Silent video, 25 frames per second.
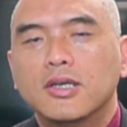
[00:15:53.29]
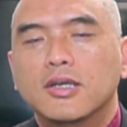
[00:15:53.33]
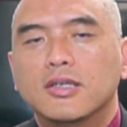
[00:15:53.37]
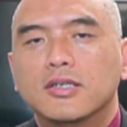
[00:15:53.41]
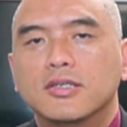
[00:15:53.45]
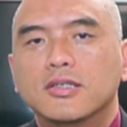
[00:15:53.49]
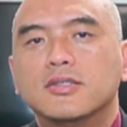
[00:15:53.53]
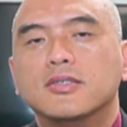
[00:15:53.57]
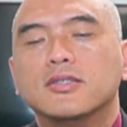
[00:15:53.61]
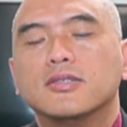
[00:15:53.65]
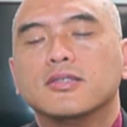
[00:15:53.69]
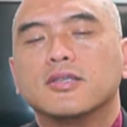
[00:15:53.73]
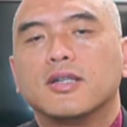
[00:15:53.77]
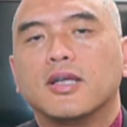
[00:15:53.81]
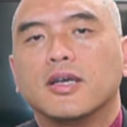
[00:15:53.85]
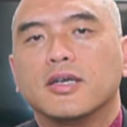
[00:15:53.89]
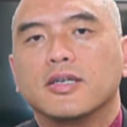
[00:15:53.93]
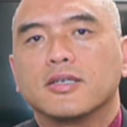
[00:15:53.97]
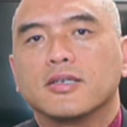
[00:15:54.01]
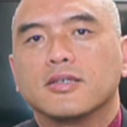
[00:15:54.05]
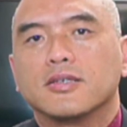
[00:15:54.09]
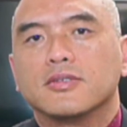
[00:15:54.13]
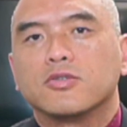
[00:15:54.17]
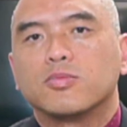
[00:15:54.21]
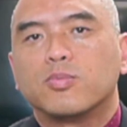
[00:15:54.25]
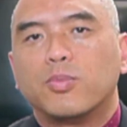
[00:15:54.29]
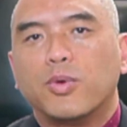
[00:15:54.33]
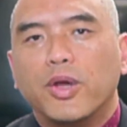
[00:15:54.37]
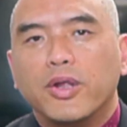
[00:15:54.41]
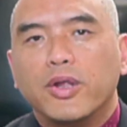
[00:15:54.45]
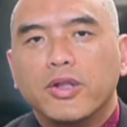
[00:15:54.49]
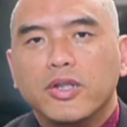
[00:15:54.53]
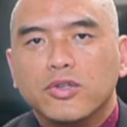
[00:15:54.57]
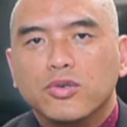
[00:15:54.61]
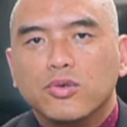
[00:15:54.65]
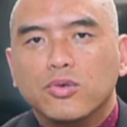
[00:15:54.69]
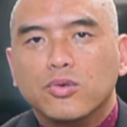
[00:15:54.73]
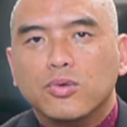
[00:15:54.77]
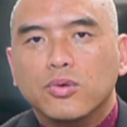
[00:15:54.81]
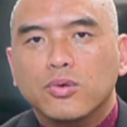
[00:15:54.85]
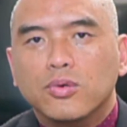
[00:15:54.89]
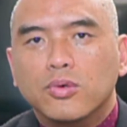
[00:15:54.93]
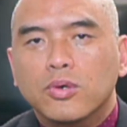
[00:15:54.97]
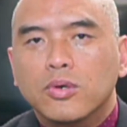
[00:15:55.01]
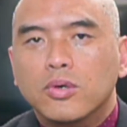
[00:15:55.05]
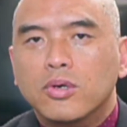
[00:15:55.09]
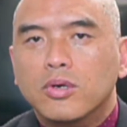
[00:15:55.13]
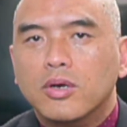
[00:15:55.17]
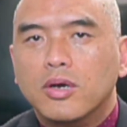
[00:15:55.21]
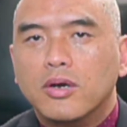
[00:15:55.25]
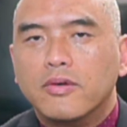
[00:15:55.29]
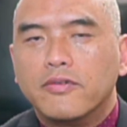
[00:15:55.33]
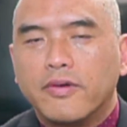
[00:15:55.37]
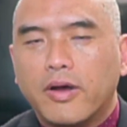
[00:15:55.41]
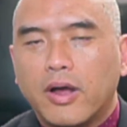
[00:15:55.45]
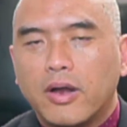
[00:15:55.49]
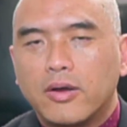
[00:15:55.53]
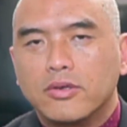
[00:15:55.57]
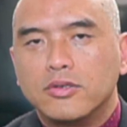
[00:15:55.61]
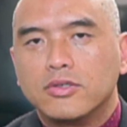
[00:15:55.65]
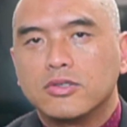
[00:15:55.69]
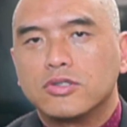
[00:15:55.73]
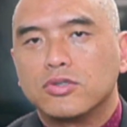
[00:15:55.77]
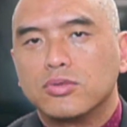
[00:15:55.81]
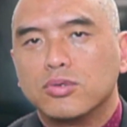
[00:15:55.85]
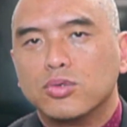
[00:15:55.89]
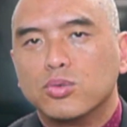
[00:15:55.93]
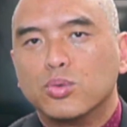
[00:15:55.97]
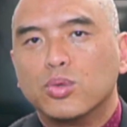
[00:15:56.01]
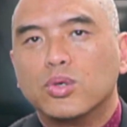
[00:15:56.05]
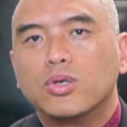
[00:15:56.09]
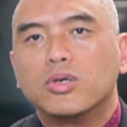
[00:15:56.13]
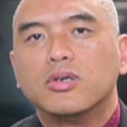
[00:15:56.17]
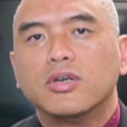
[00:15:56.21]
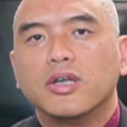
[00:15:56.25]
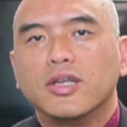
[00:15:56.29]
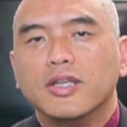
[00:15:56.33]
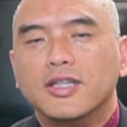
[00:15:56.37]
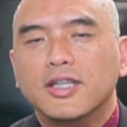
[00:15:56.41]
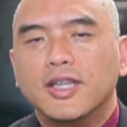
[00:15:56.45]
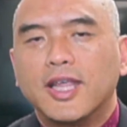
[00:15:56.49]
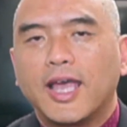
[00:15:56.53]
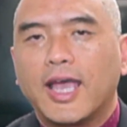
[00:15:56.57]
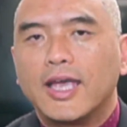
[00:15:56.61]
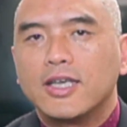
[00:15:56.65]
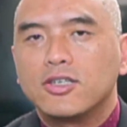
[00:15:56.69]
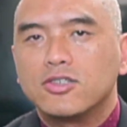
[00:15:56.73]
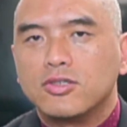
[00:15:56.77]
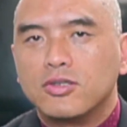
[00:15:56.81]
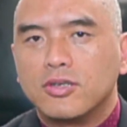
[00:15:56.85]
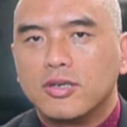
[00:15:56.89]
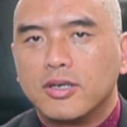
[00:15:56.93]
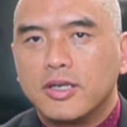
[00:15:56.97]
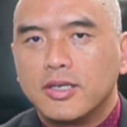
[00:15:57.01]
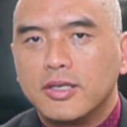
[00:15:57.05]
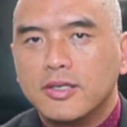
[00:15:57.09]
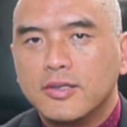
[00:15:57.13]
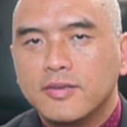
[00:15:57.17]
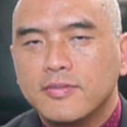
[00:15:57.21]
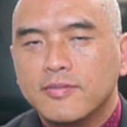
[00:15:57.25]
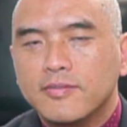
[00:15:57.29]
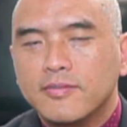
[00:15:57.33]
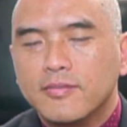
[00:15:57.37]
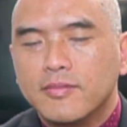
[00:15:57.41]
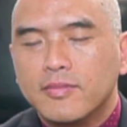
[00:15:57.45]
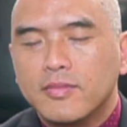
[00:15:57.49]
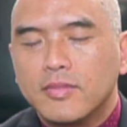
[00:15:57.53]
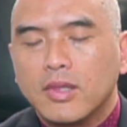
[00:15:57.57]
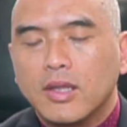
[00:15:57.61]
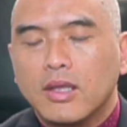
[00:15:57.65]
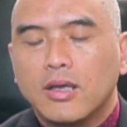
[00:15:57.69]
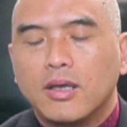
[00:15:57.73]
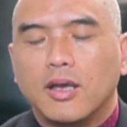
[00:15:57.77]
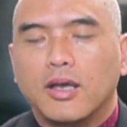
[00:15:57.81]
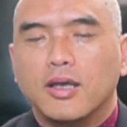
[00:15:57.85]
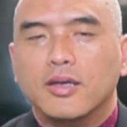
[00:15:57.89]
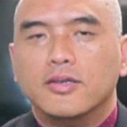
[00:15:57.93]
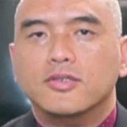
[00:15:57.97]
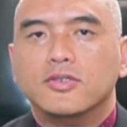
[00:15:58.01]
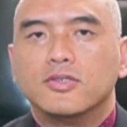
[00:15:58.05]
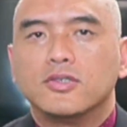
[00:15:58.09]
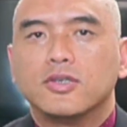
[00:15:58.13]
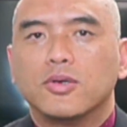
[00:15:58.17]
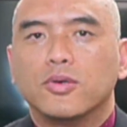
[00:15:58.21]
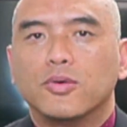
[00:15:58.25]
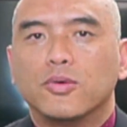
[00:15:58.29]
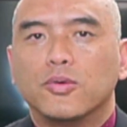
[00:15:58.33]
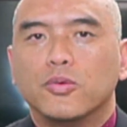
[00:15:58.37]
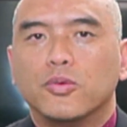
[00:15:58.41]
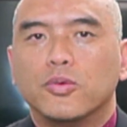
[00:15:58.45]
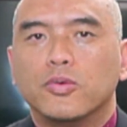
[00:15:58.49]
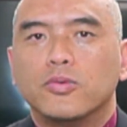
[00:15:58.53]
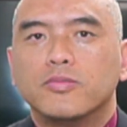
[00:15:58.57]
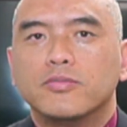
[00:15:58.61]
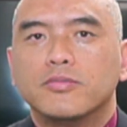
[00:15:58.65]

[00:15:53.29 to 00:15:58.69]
This is like spreading a virus to the world intentionally. And so